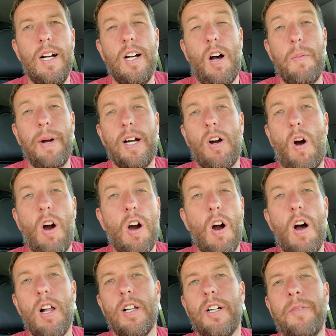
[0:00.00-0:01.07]
On my car
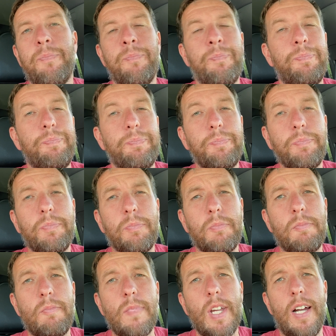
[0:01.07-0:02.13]
hauler,
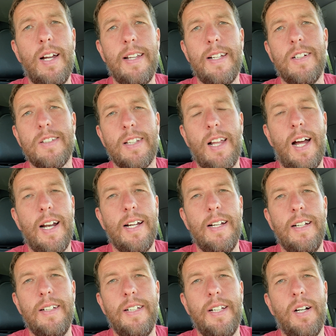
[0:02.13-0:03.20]
there's a lot
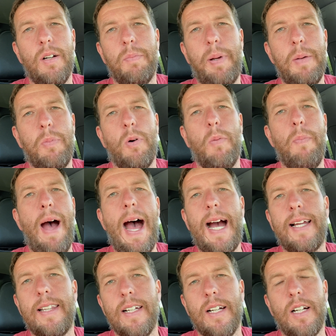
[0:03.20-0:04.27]
of, people
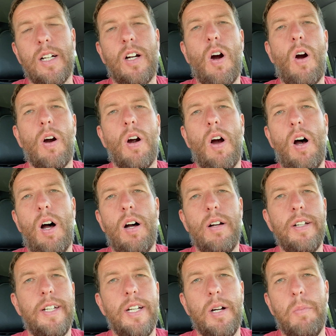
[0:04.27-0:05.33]
back the car,
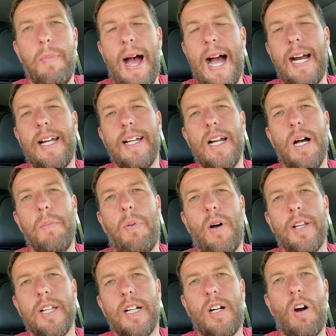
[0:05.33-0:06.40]
back it up
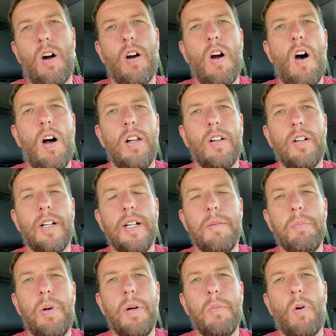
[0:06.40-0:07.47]
on the car hauler
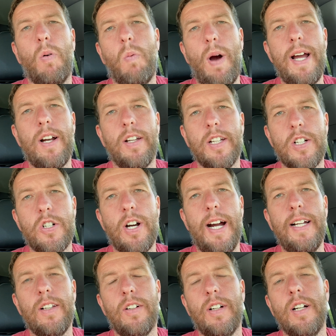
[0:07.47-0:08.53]
and put more weight on the
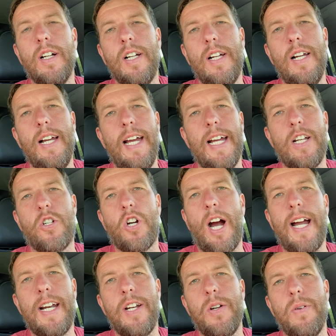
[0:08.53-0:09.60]
trailer and
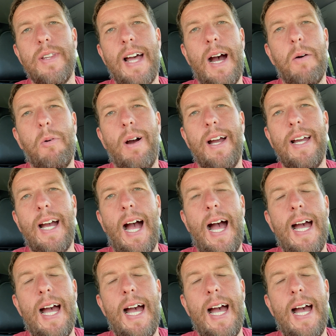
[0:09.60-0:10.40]
try to do it that way.